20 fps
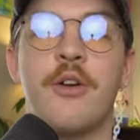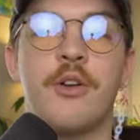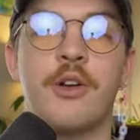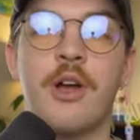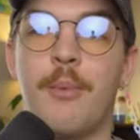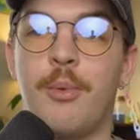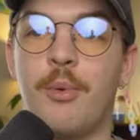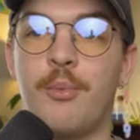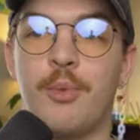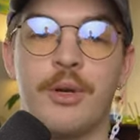a
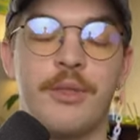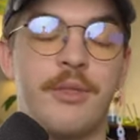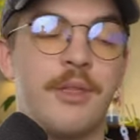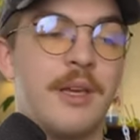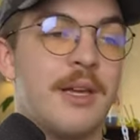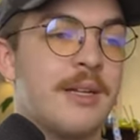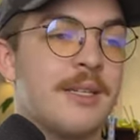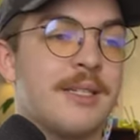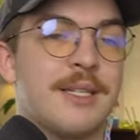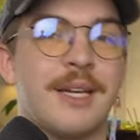couple more
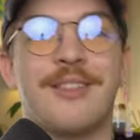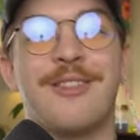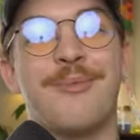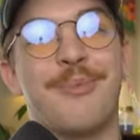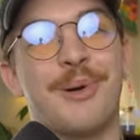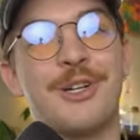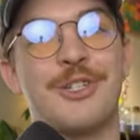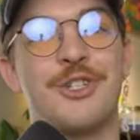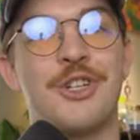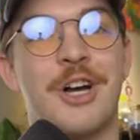things like the
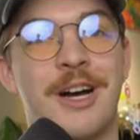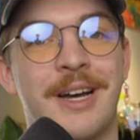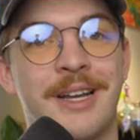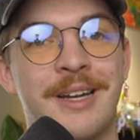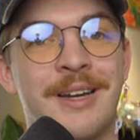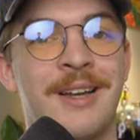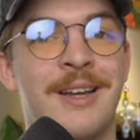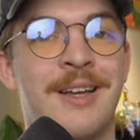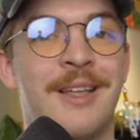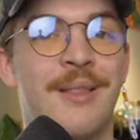bird shot
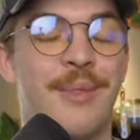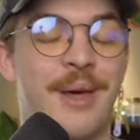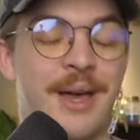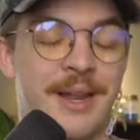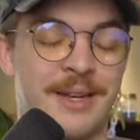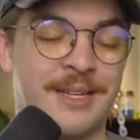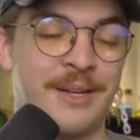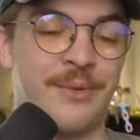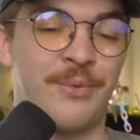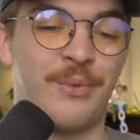
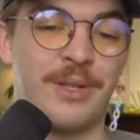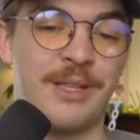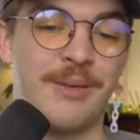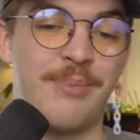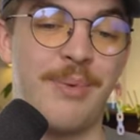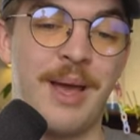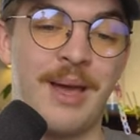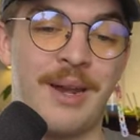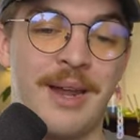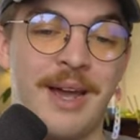that didn't really
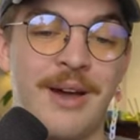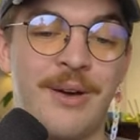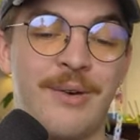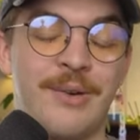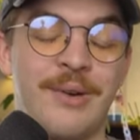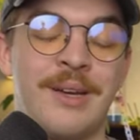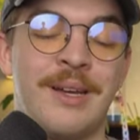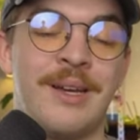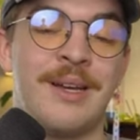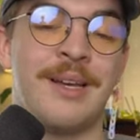pan
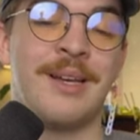out.